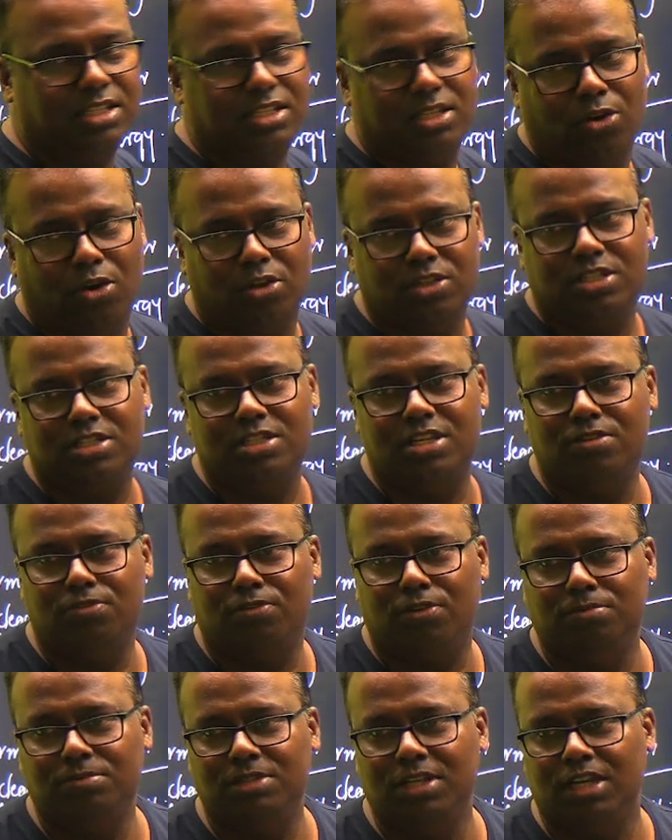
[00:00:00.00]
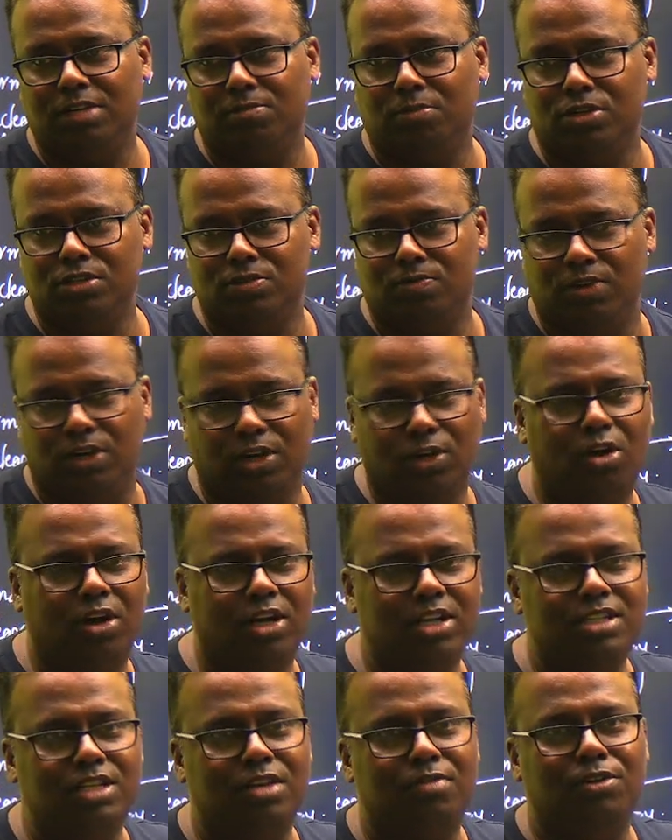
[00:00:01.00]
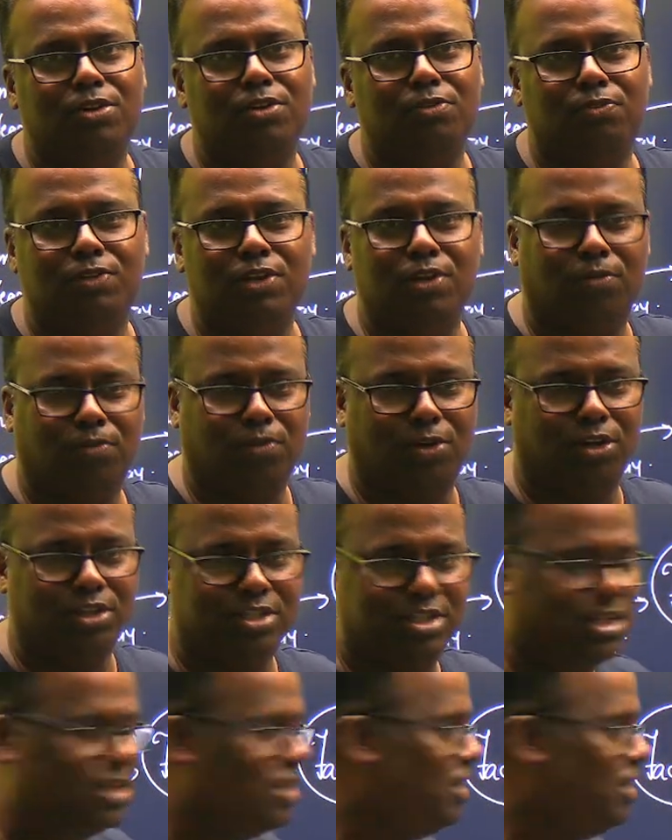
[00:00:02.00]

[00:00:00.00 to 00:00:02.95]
oxygen from the atmosphere. God has given you free of cost.